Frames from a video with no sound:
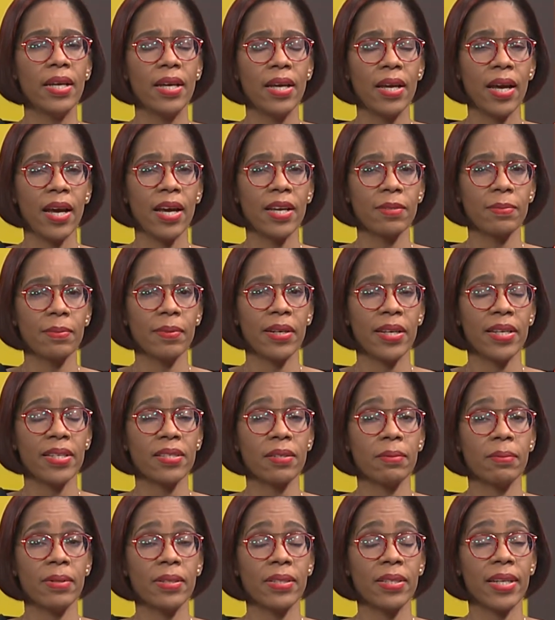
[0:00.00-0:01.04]
has been
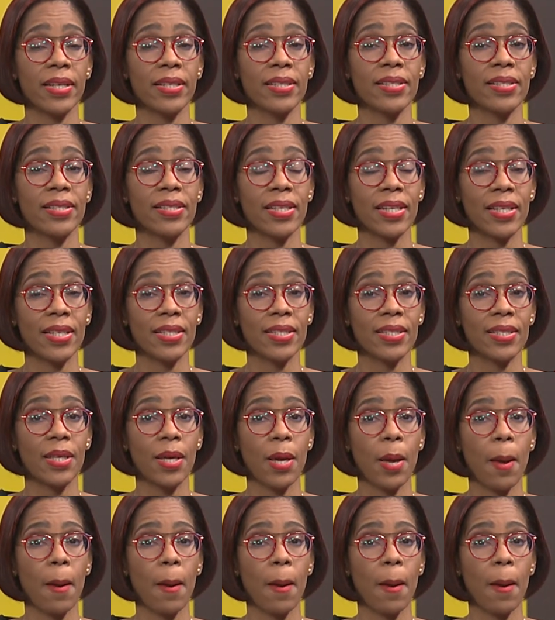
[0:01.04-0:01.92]
estimated at $6